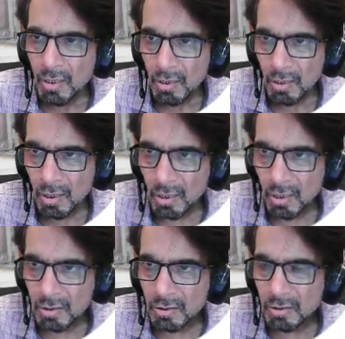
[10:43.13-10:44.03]

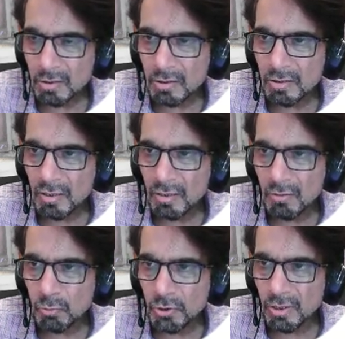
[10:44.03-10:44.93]
the
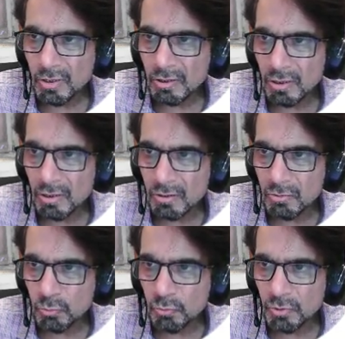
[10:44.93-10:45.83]
routine thing
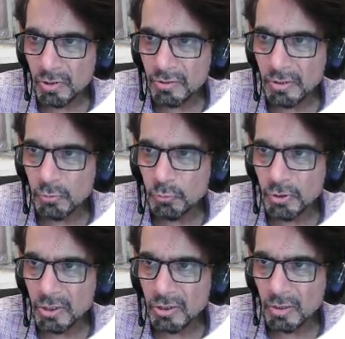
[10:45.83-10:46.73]
to do is that you
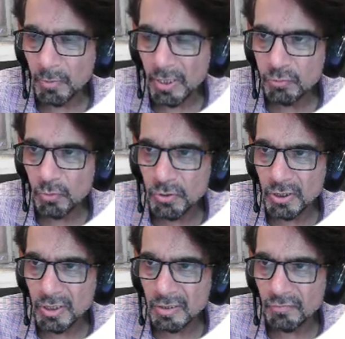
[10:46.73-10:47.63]
take its complex
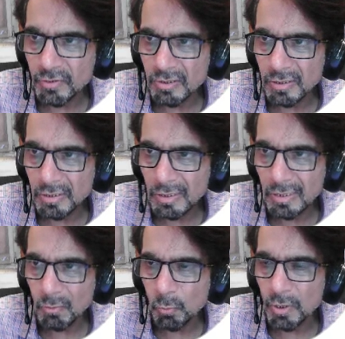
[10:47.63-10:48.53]
conjugate. If it is a
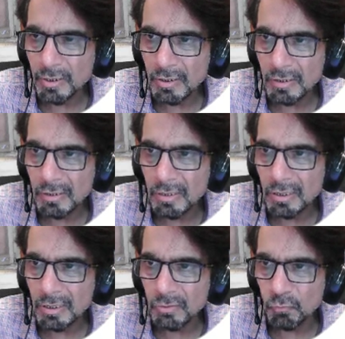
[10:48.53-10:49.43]
real quantity,
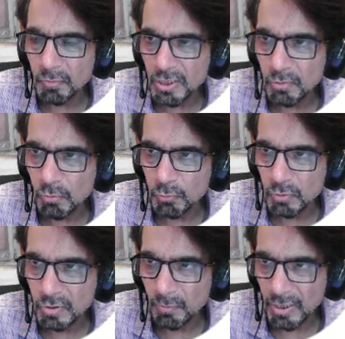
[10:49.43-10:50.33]
then it would be equal to its
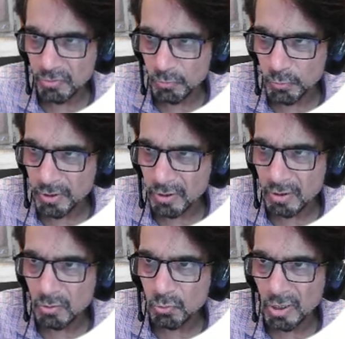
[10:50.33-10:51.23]
complex conjugate.
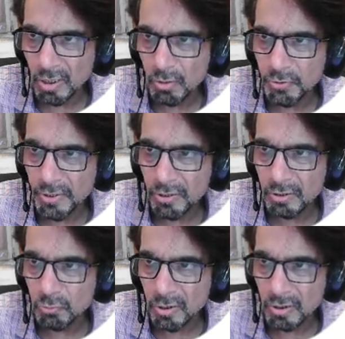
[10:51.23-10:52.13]
You
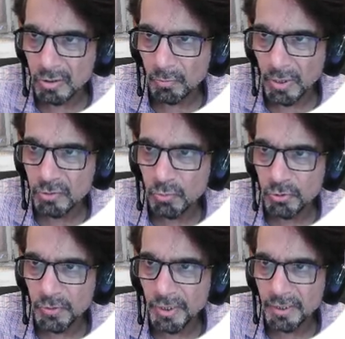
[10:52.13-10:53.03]
take its complex
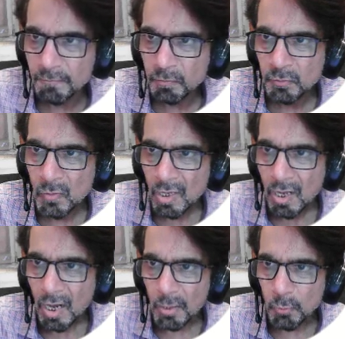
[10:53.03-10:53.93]
conjugate,
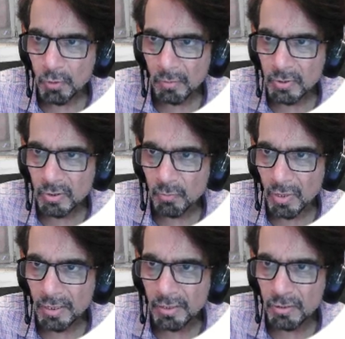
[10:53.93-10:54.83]
iota becomes
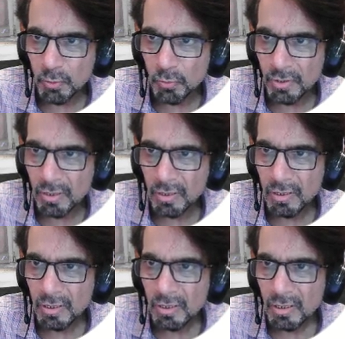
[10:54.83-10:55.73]
minus iota,
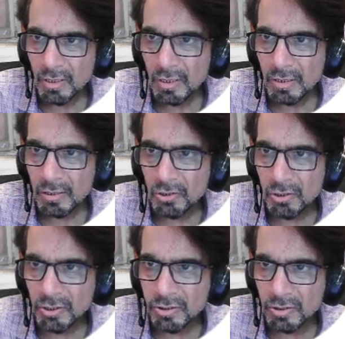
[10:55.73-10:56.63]

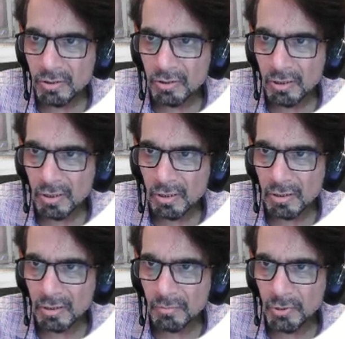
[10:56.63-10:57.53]
this
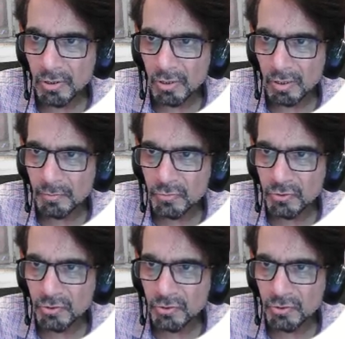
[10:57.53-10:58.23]
thing becomes